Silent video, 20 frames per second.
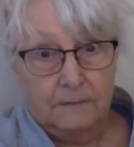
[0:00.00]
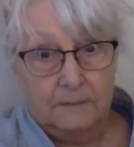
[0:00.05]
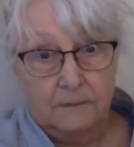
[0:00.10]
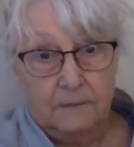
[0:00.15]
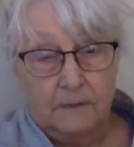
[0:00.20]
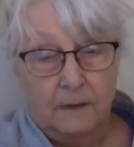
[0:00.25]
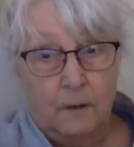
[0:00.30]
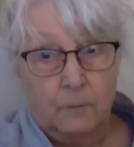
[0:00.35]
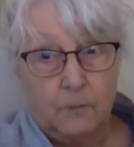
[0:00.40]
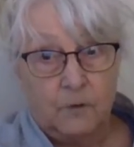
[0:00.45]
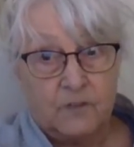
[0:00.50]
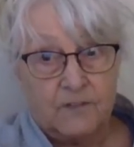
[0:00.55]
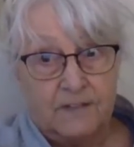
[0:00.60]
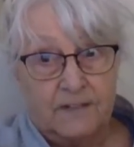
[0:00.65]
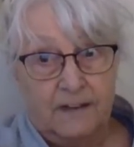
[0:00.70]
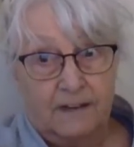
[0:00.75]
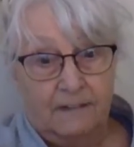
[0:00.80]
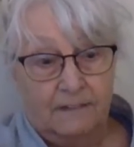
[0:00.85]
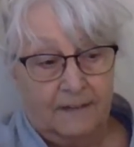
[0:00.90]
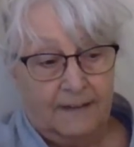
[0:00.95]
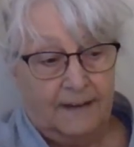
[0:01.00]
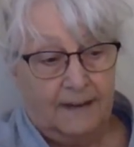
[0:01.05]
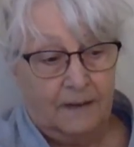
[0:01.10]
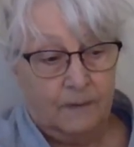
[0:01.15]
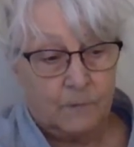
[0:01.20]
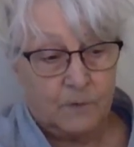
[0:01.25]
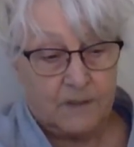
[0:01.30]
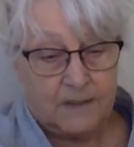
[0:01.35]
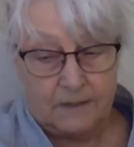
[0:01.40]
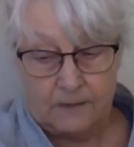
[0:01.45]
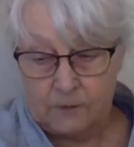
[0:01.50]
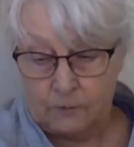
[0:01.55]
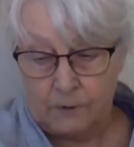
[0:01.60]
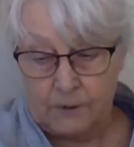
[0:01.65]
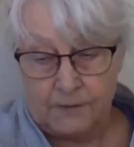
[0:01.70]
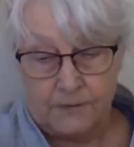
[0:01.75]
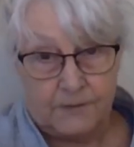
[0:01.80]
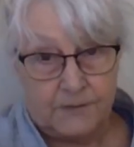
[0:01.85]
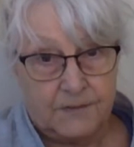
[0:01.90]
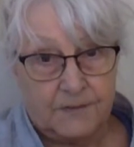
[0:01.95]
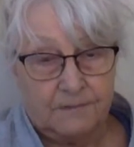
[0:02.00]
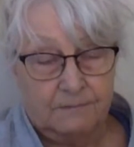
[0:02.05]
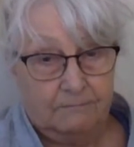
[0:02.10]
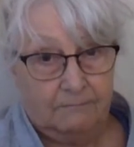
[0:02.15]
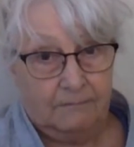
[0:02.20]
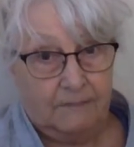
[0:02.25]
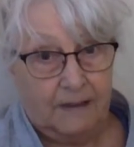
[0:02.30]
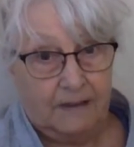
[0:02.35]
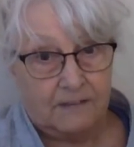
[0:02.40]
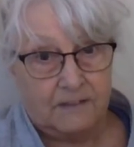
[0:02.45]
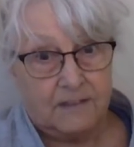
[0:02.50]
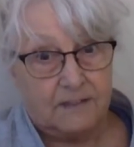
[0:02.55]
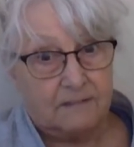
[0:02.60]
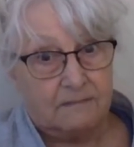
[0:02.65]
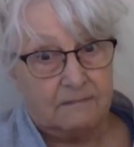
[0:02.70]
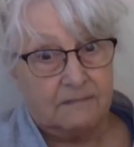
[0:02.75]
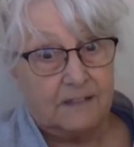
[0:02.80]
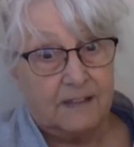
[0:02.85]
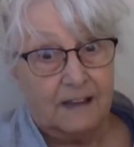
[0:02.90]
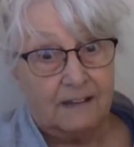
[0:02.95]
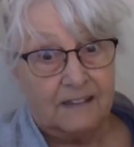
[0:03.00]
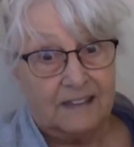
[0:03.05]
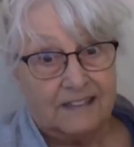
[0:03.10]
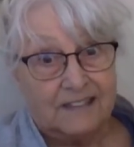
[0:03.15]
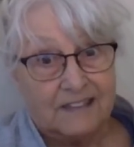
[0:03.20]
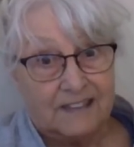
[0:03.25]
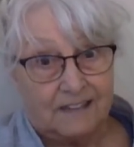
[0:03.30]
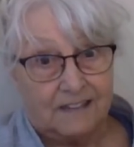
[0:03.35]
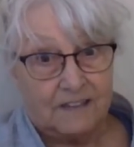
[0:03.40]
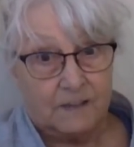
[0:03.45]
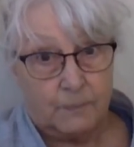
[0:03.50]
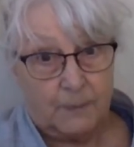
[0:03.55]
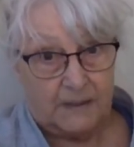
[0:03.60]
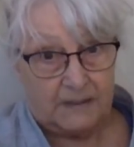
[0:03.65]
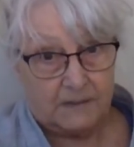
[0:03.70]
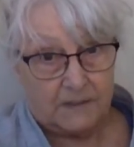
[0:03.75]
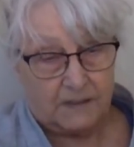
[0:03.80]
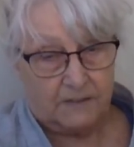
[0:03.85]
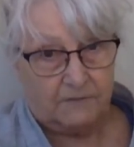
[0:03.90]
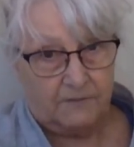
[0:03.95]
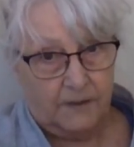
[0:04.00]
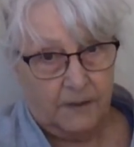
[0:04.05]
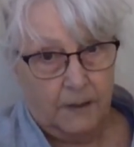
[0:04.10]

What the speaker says: almost daily Amazon orders, and that gets expensive.